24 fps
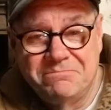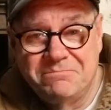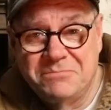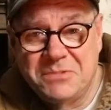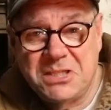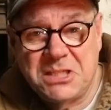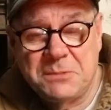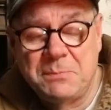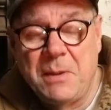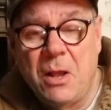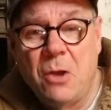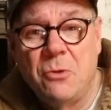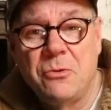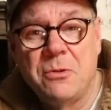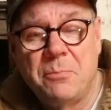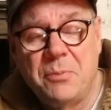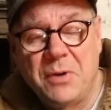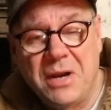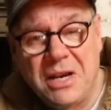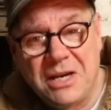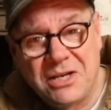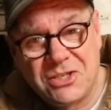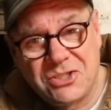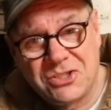smell the
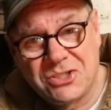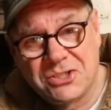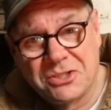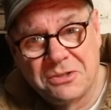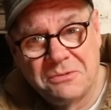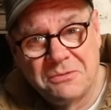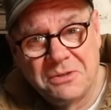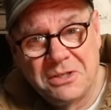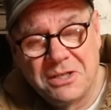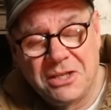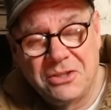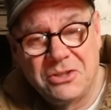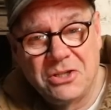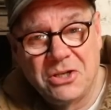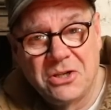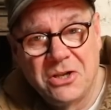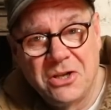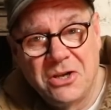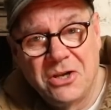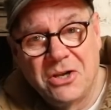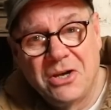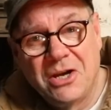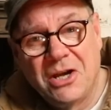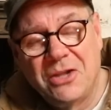bricks and the
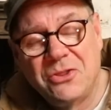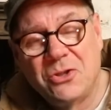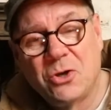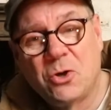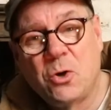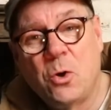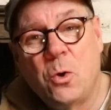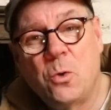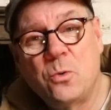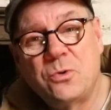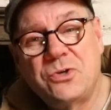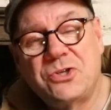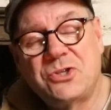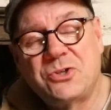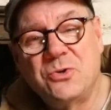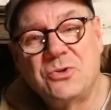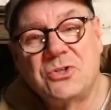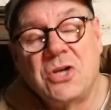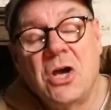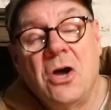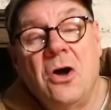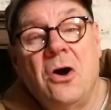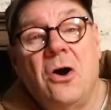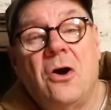and the coal
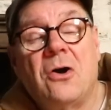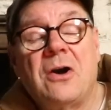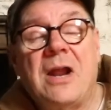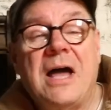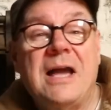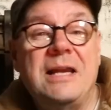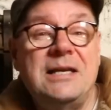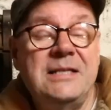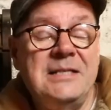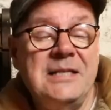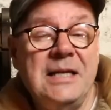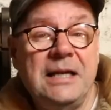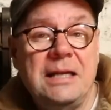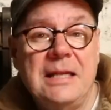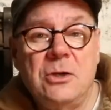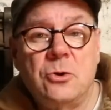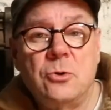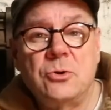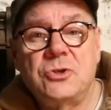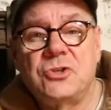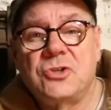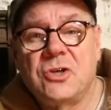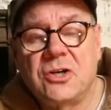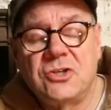suit, or ideally
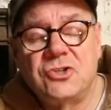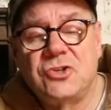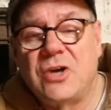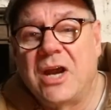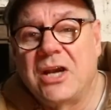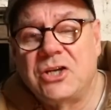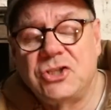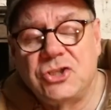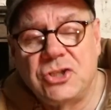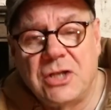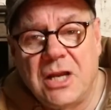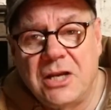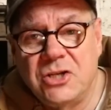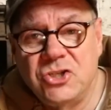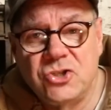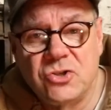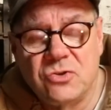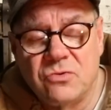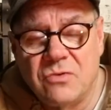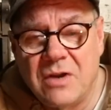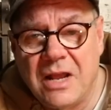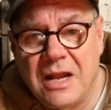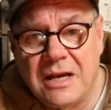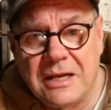go to a traction
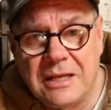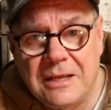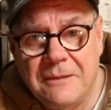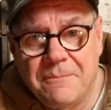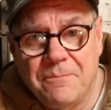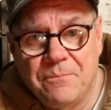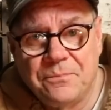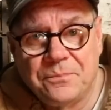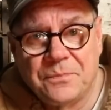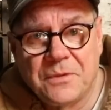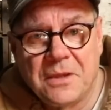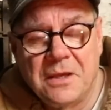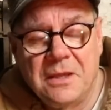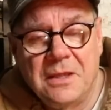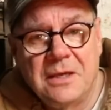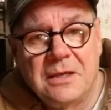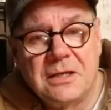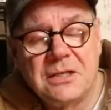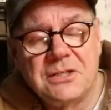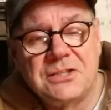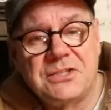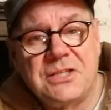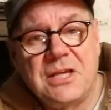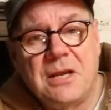engine rally,
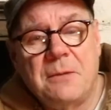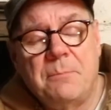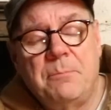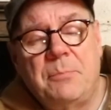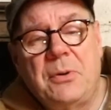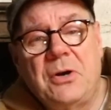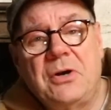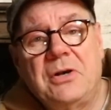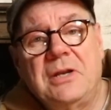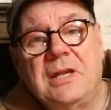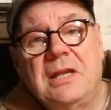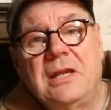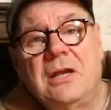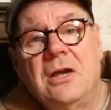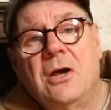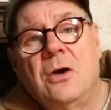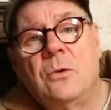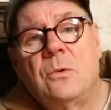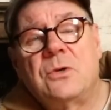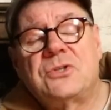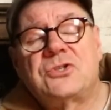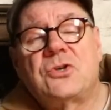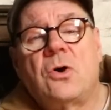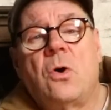because they're burning
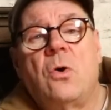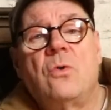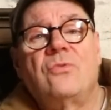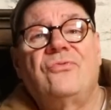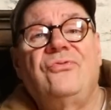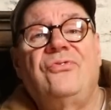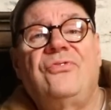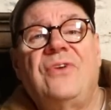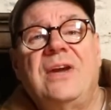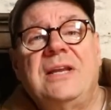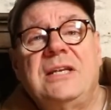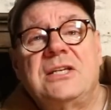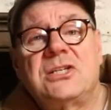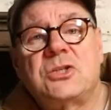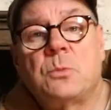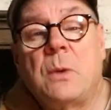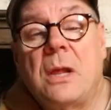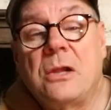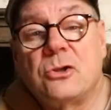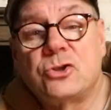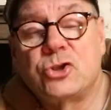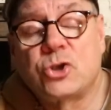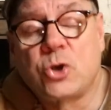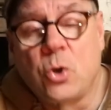what's called finest
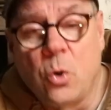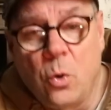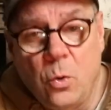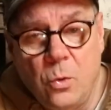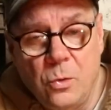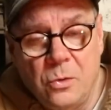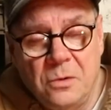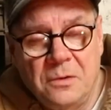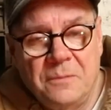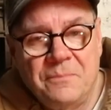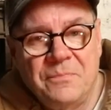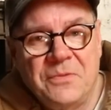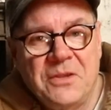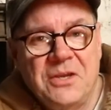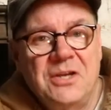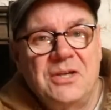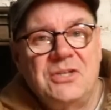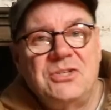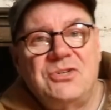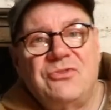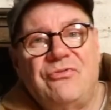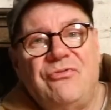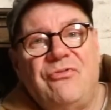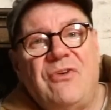Welsh coal,
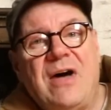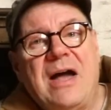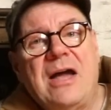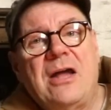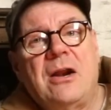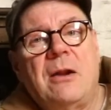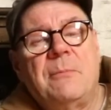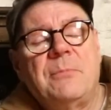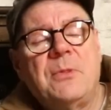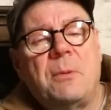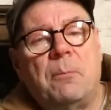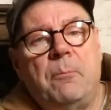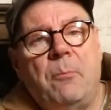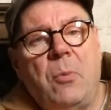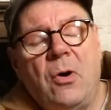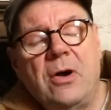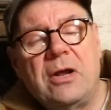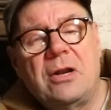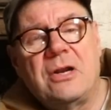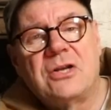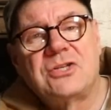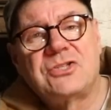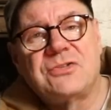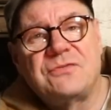to fire up the
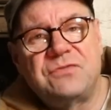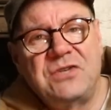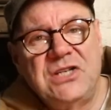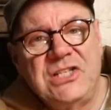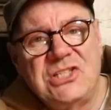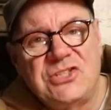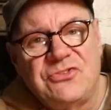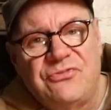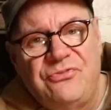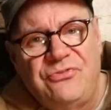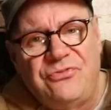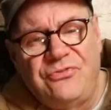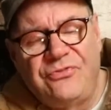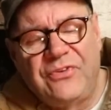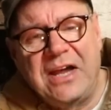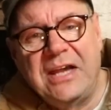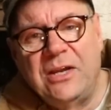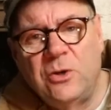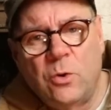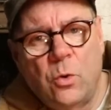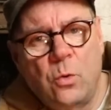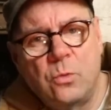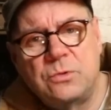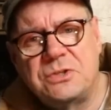boilers of these
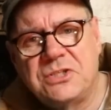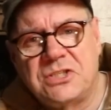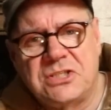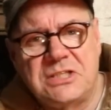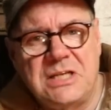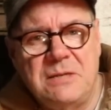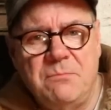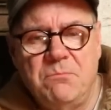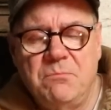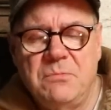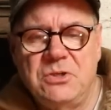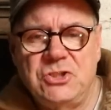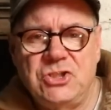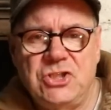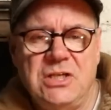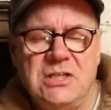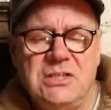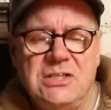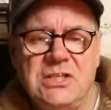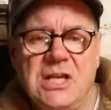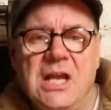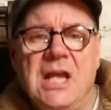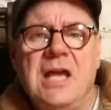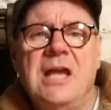fine old steam
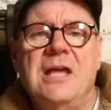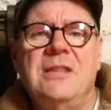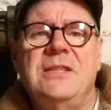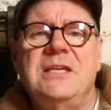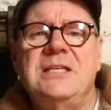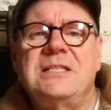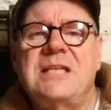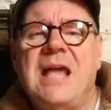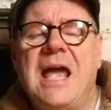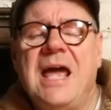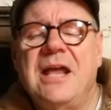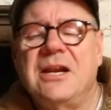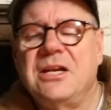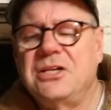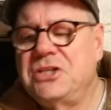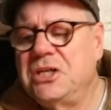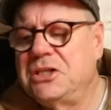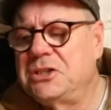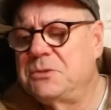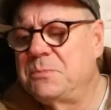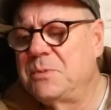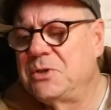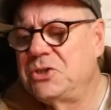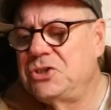machines, these
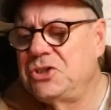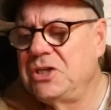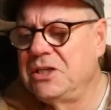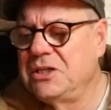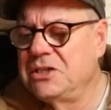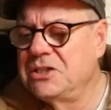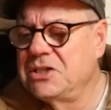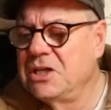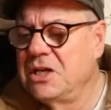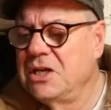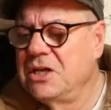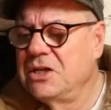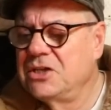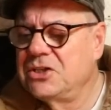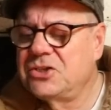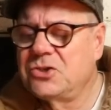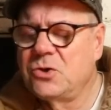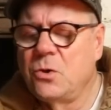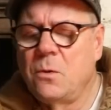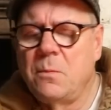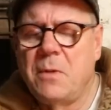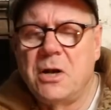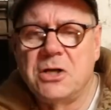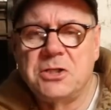heritage machines,
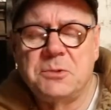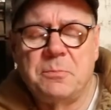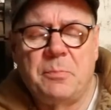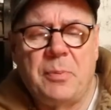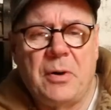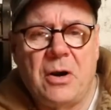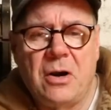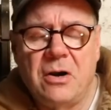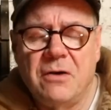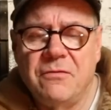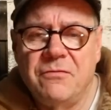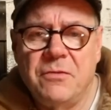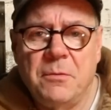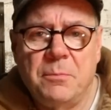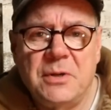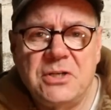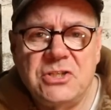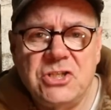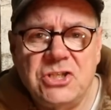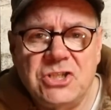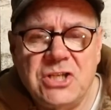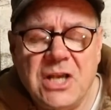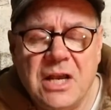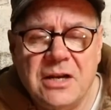so much part of the
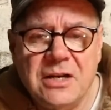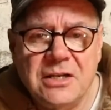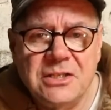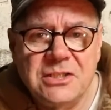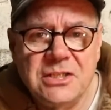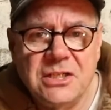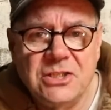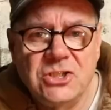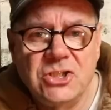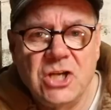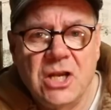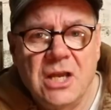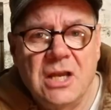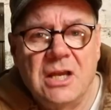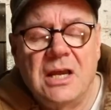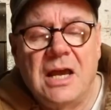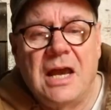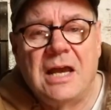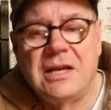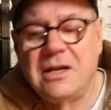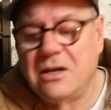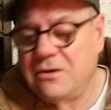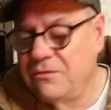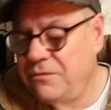British heritage
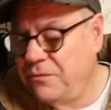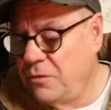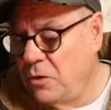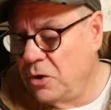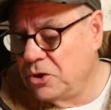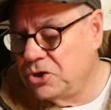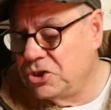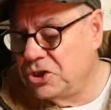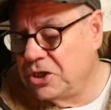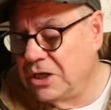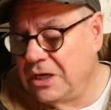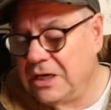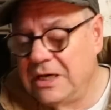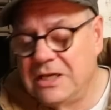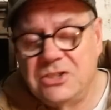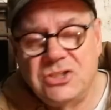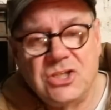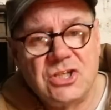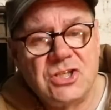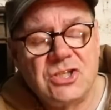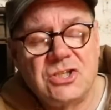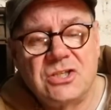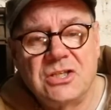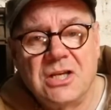and unfortunately
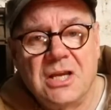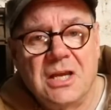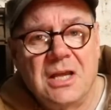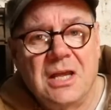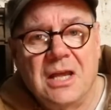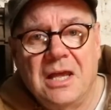just